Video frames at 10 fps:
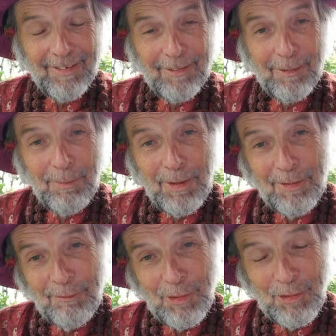To be
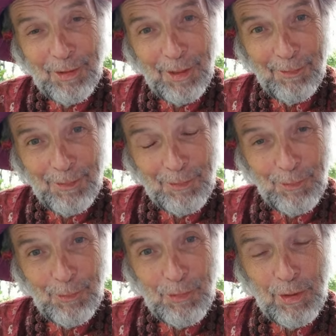the visionaries
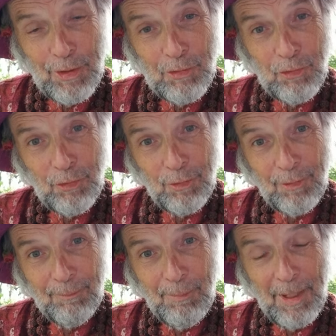who teach
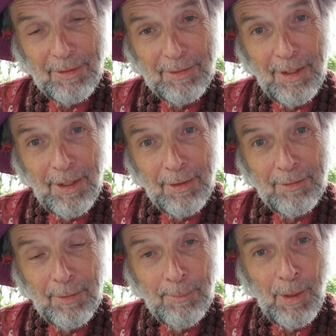
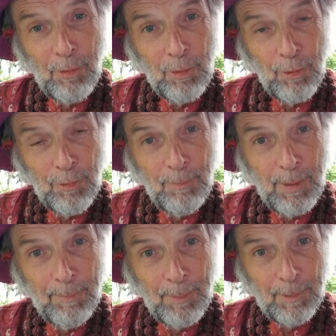mankind about Earth
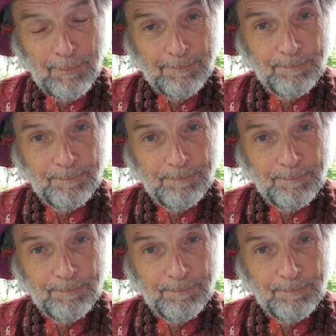people.